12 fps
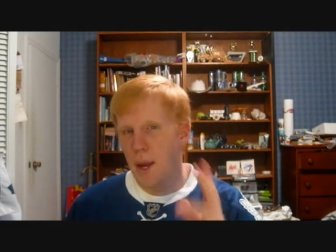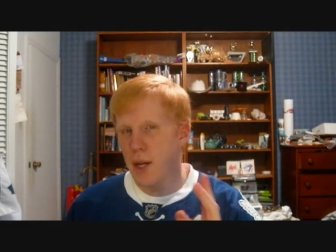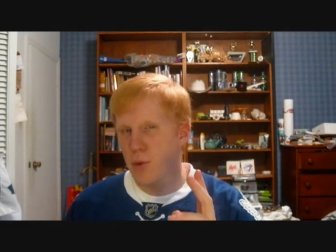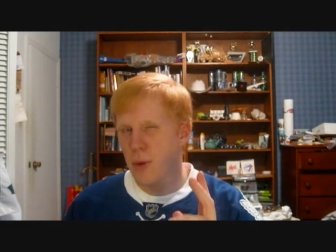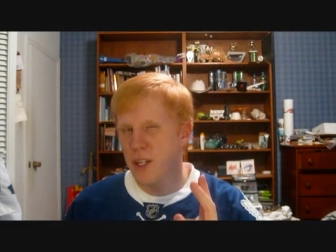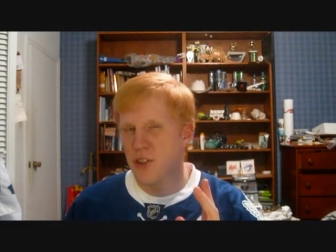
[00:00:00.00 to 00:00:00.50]

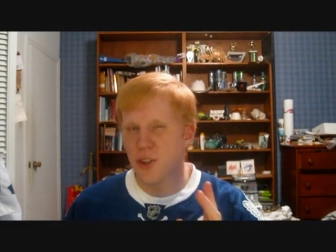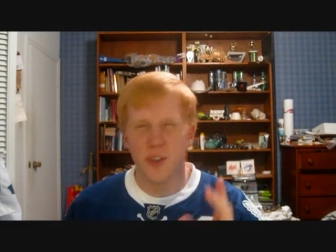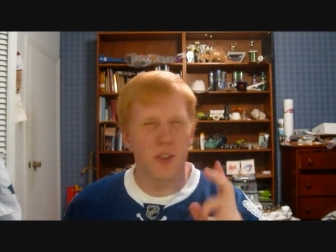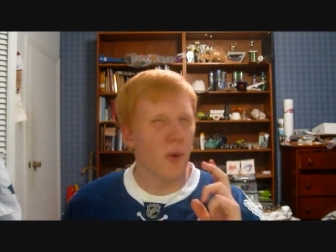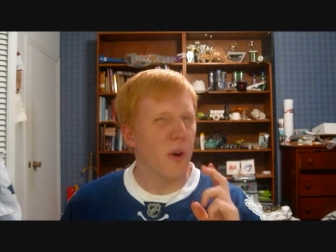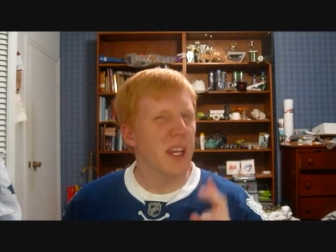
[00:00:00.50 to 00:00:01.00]
Mike
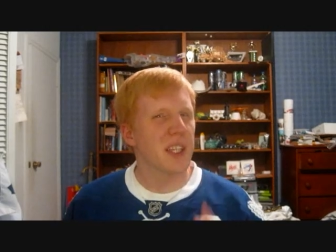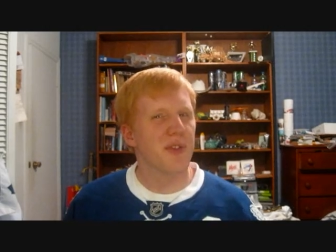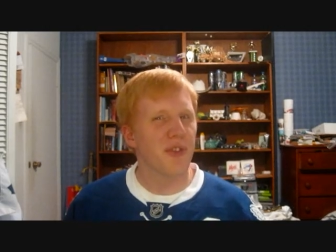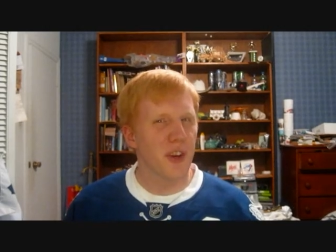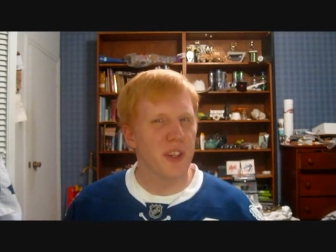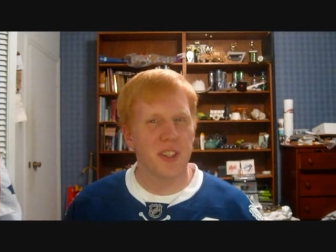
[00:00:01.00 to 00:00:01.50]
Richards scoring his
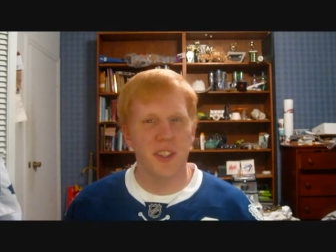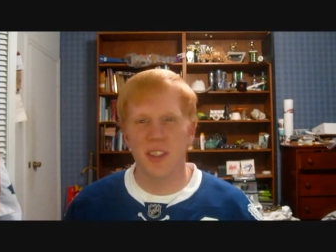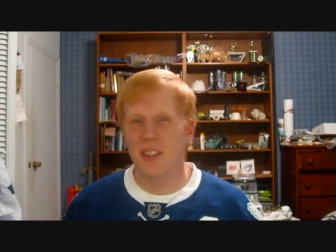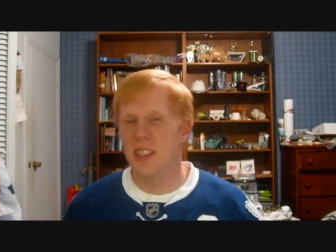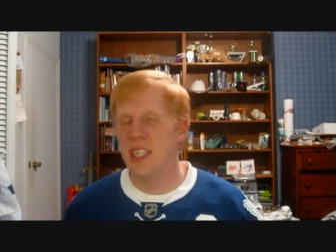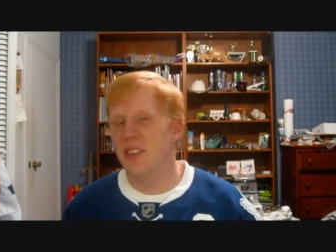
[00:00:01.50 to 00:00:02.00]
first of
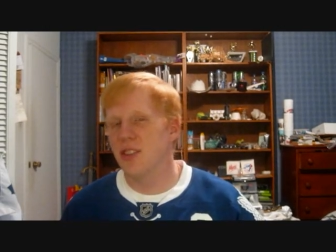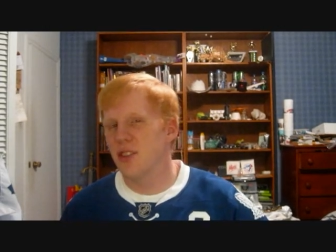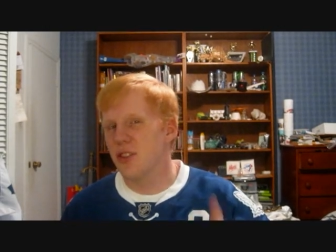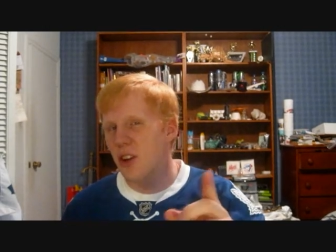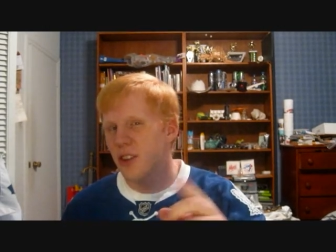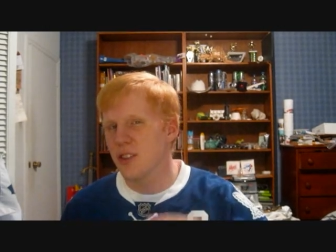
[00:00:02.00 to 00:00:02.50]
the season
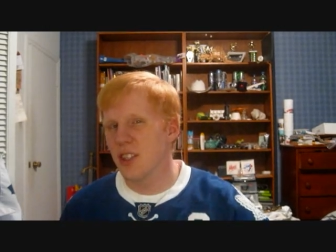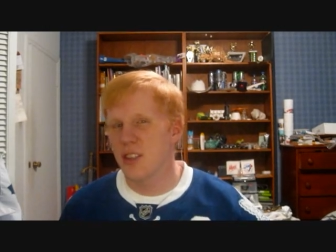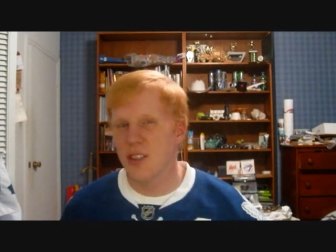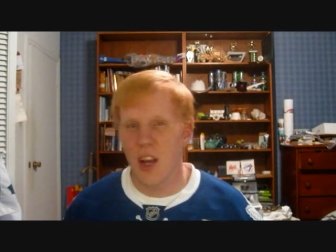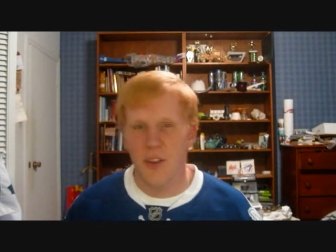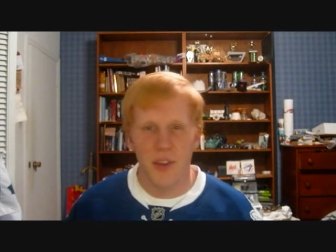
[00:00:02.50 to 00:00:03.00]
starts
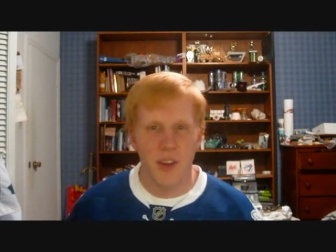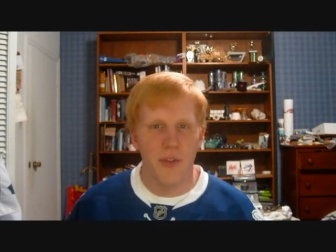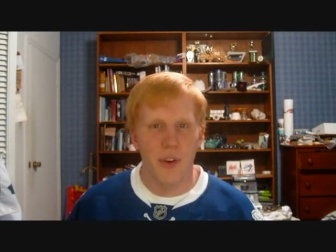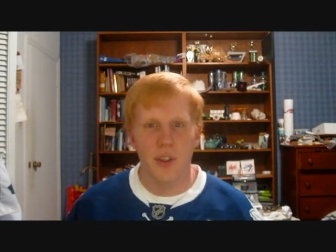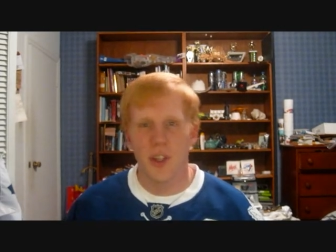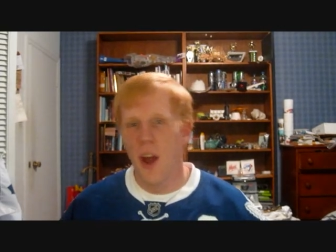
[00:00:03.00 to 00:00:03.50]
things off in the
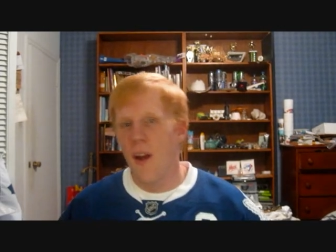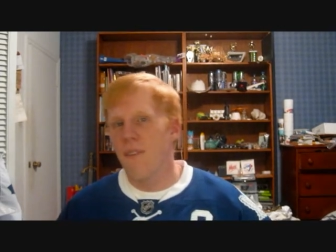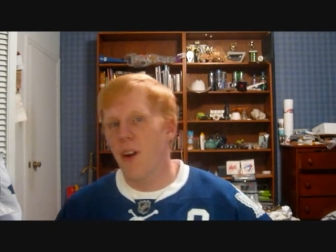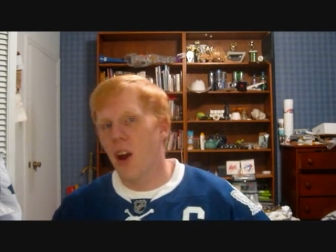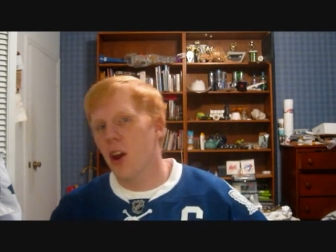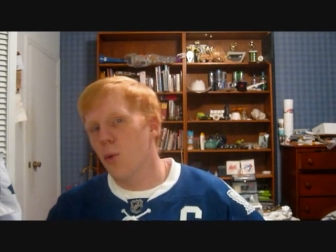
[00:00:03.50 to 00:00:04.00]
first,
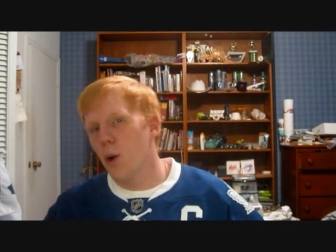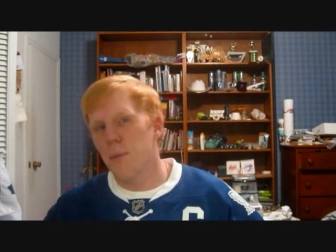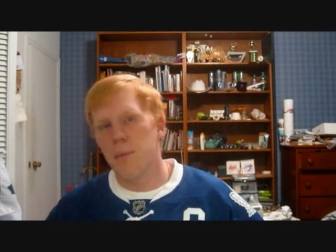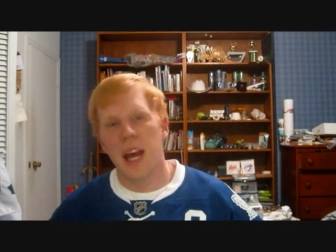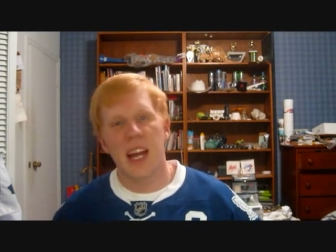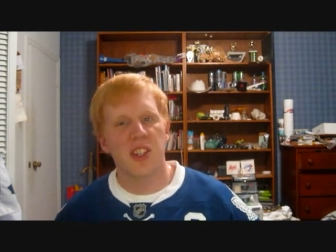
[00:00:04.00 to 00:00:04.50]
firing
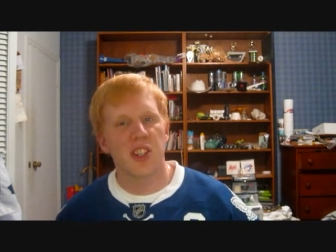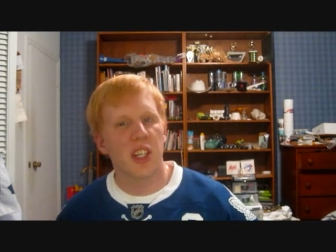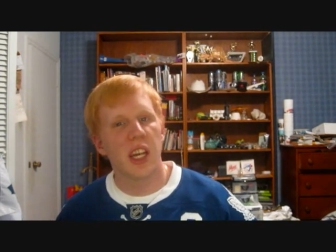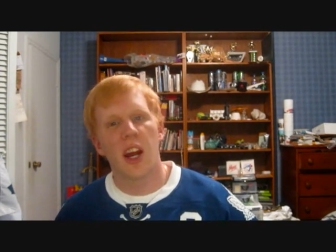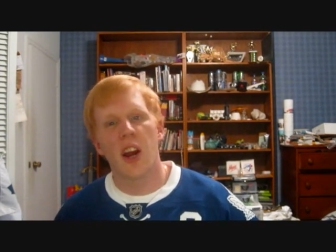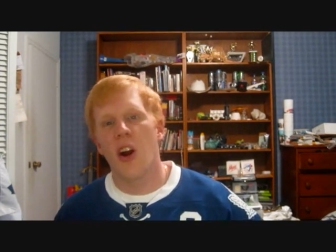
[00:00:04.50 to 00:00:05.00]
one past
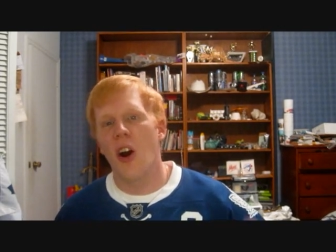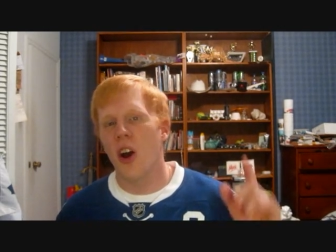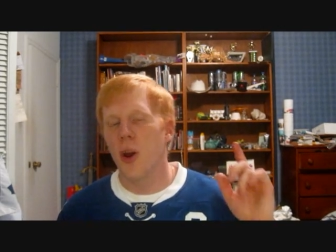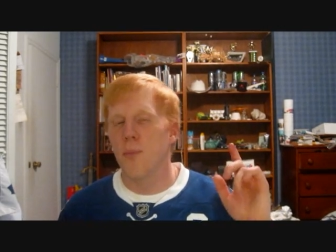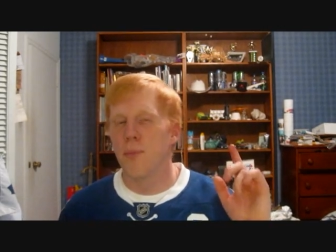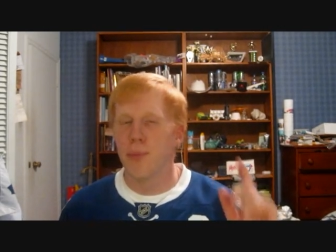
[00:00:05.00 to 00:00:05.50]
Giguere
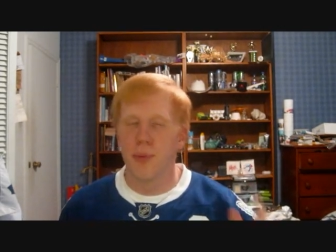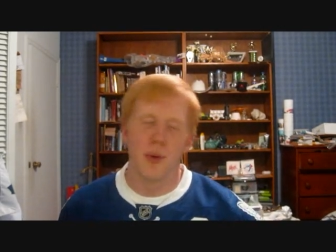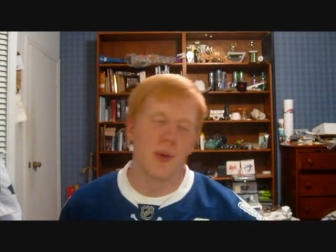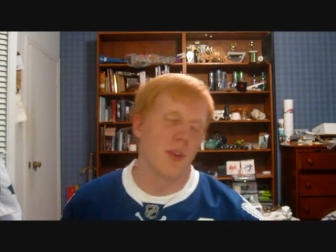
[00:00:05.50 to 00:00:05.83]
on a brutal